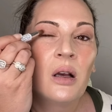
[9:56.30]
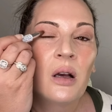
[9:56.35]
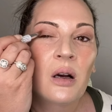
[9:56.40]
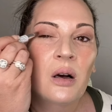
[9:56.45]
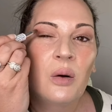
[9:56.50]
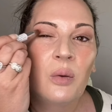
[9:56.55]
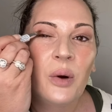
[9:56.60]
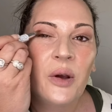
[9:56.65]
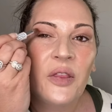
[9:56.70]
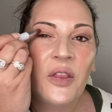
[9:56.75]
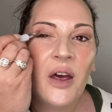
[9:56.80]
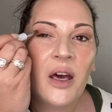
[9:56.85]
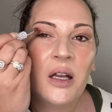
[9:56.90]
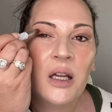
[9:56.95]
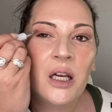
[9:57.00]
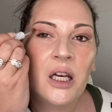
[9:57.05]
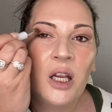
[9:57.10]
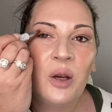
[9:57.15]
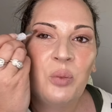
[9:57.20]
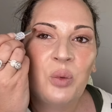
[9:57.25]
without
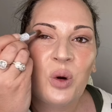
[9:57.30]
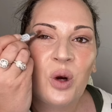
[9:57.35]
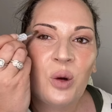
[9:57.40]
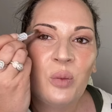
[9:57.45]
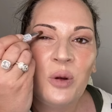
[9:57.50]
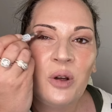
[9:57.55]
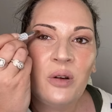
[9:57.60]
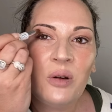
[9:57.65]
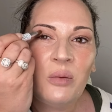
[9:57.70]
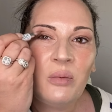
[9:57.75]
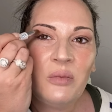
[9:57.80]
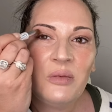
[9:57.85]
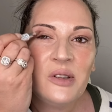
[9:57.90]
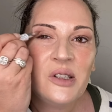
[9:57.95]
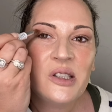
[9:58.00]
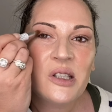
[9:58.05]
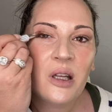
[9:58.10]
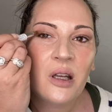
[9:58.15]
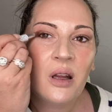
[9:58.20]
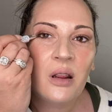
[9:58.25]
any problems.
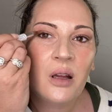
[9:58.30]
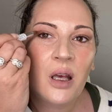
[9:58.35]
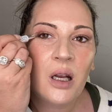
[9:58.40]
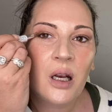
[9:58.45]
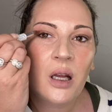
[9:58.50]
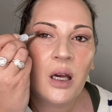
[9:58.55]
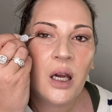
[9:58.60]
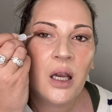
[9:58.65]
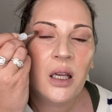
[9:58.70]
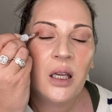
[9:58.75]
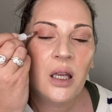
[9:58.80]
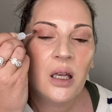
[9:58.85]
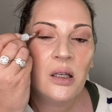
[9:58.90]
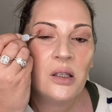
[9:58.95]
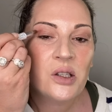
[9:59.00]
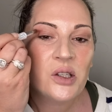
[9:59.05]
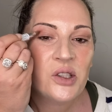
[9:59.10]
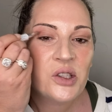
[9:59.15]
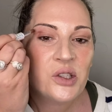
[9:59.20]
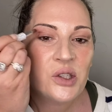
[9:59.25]
And then I can
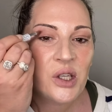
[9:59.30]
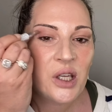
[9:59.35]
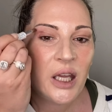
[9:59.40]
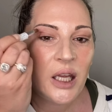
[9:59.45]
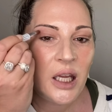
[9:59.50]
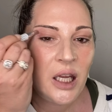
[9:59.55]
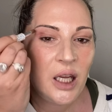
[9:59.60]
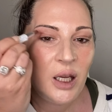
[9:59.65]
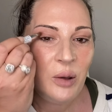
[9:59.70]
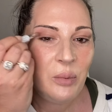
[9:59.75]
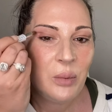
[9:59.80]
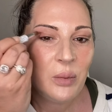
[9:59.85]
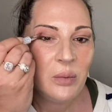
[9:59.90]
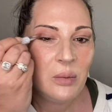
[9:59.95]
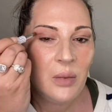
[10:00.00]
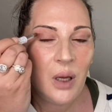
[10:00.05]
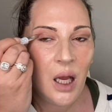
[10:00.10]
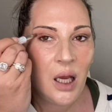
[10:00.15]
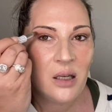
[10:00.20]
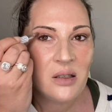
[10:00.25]
just keep
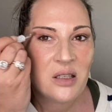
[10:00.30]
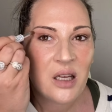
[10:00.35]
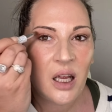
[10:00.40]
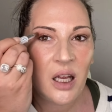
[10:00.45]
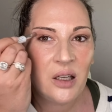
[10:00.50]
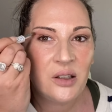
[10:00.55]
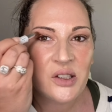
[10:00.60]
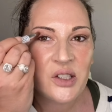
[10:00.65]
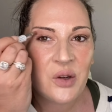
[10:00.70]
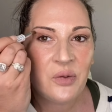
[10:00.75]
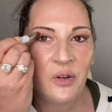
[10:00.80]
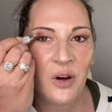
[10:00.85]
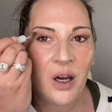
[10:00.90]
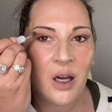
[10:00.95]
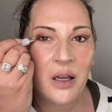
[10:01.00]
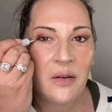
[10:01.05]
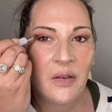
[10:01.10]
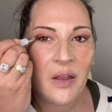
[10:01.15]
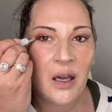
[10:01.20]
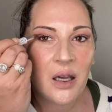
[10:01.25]

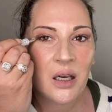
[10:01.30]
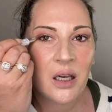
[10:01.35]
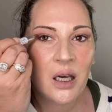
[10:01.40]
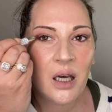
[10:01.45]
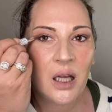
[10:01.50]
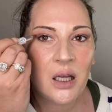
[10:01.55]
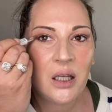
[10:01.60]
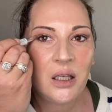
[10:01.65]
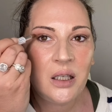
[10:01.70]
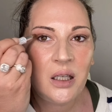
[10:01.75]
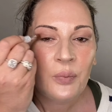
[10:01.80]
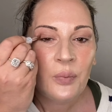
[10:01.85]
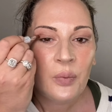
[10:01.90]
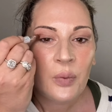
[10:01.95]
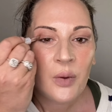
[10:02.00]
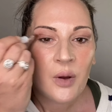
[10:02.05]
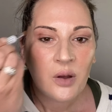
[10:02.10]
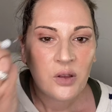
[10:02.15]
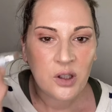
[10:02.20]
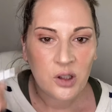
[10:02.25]
intensifying that color.
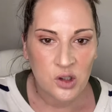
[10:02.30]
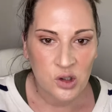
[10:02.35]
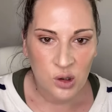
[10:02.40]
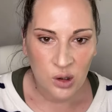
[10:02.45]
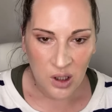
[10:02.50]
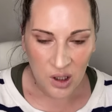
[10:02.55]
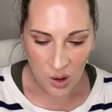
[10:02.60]
The trick